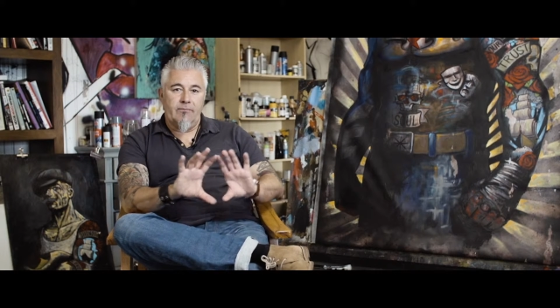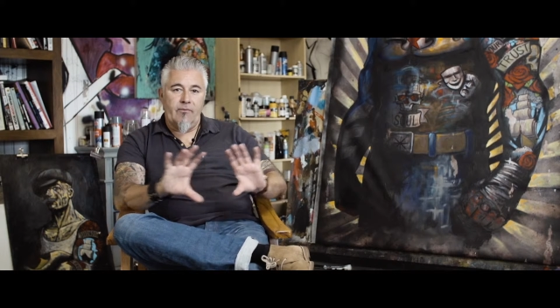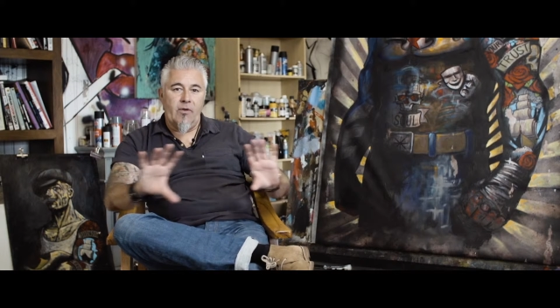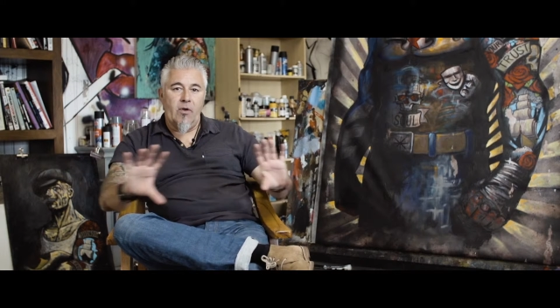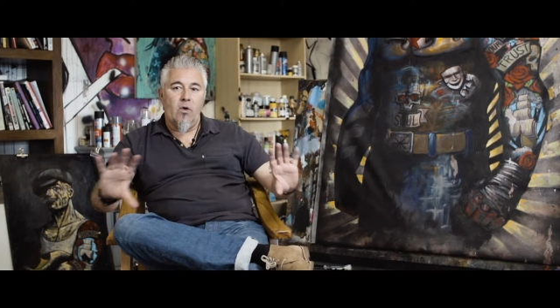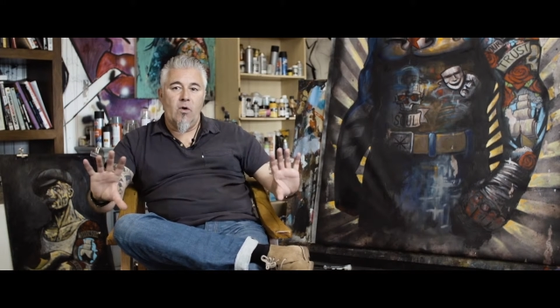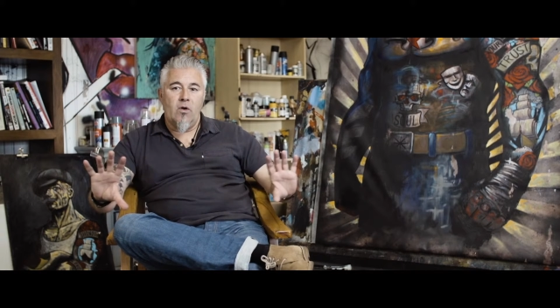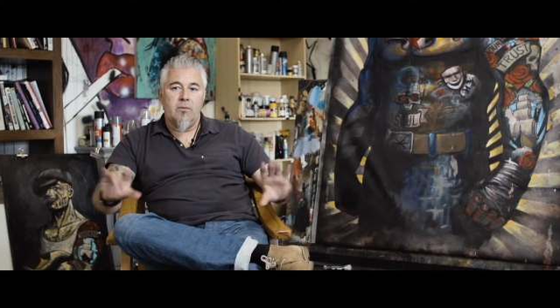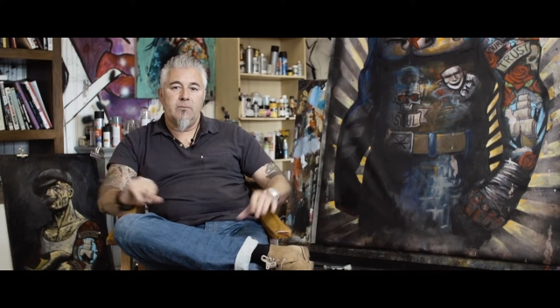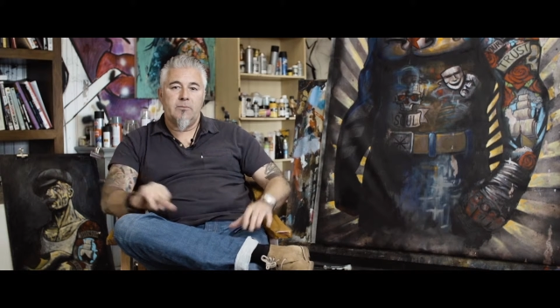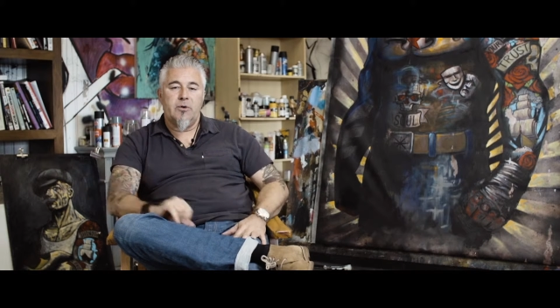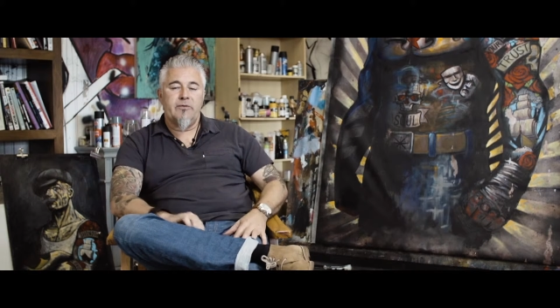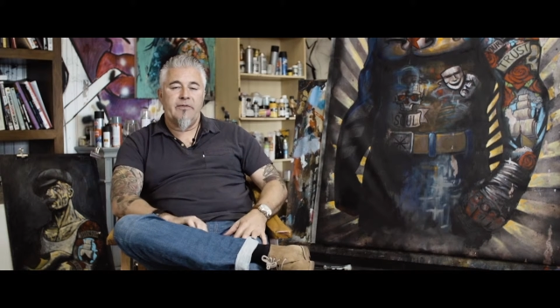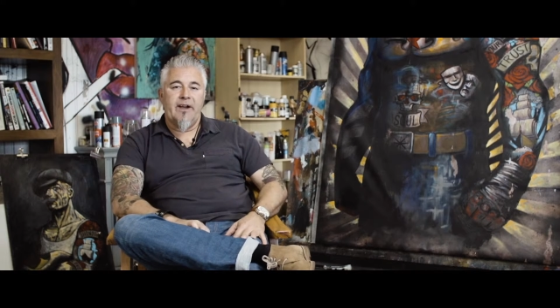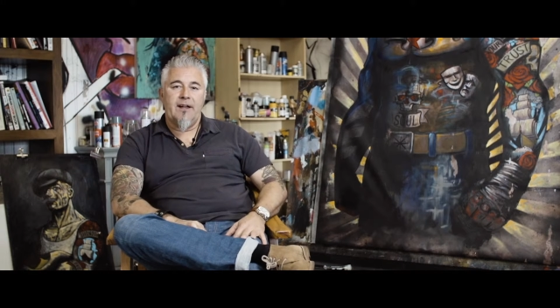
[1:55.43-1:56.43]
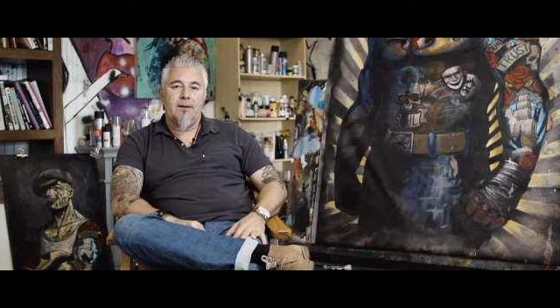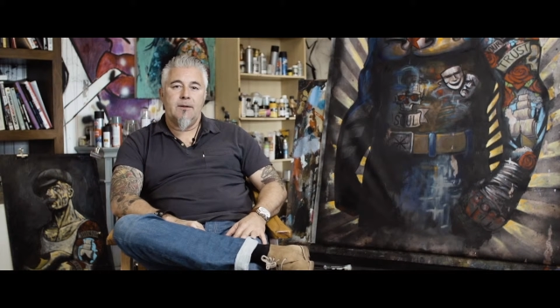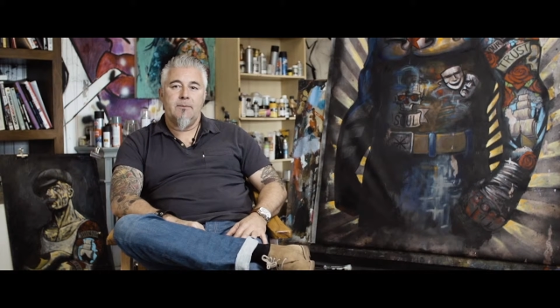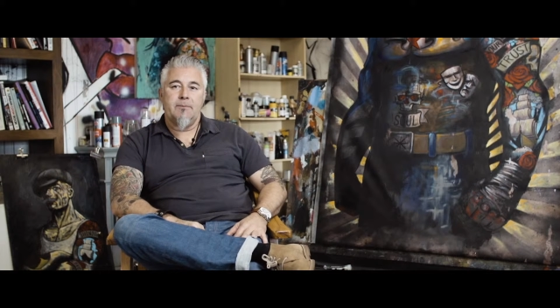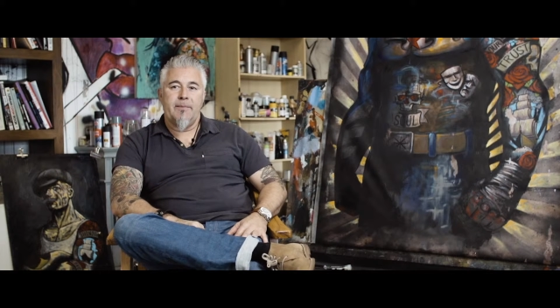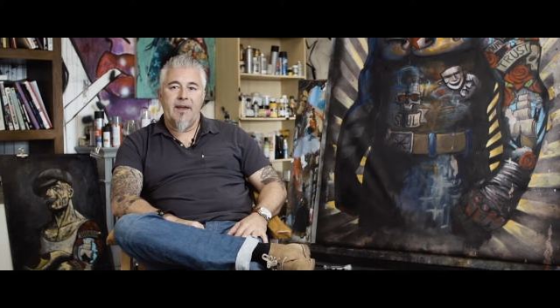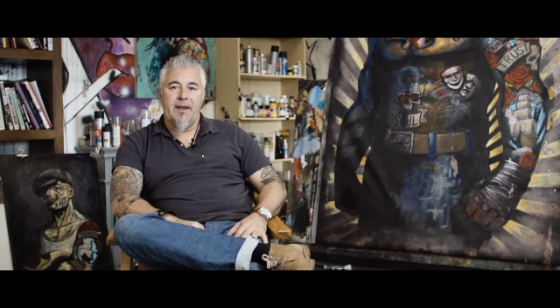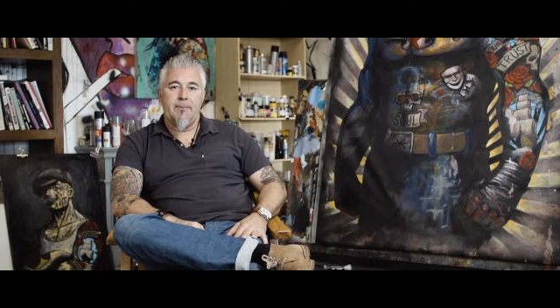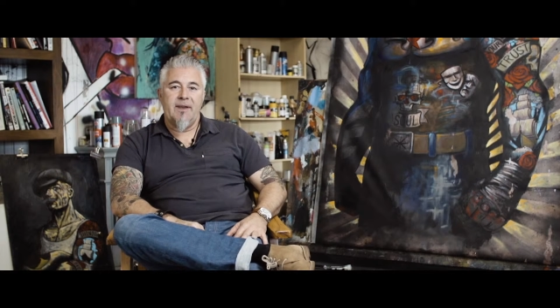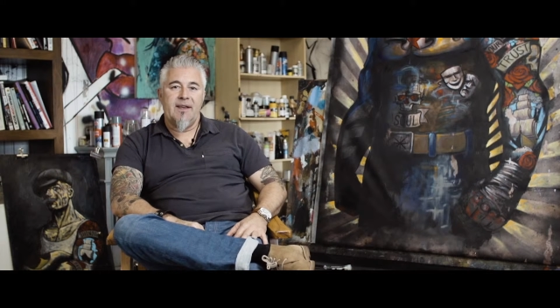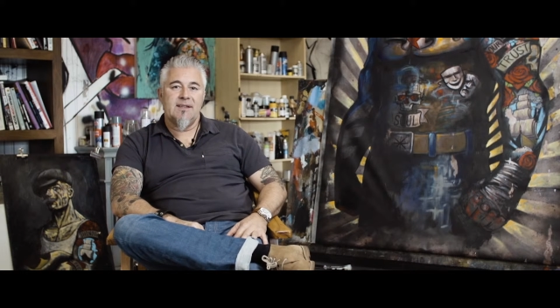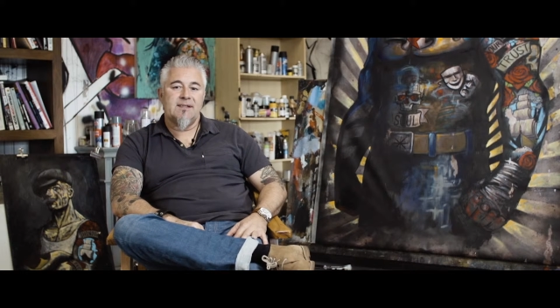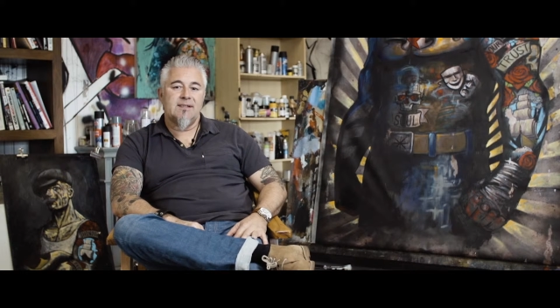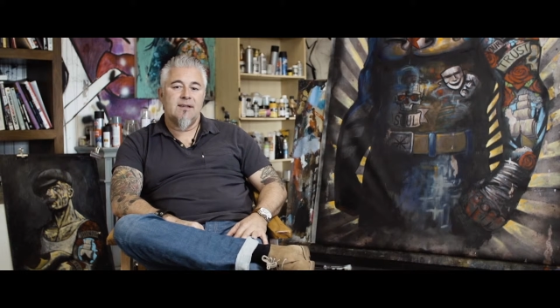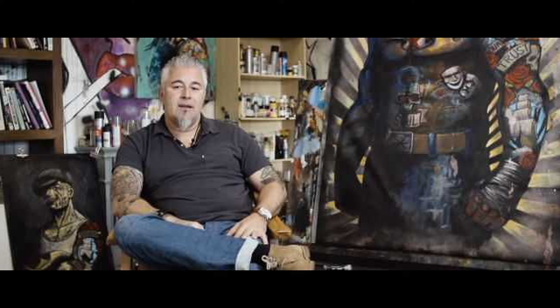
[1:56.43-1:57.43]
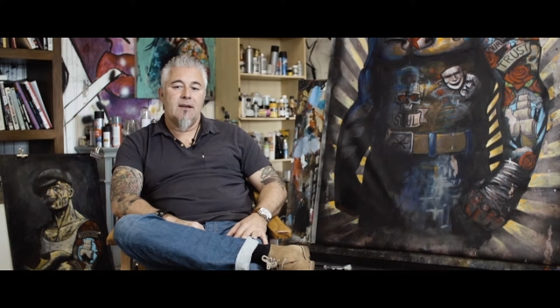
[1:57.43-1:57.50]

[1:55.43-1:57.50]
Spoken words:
long profile piece,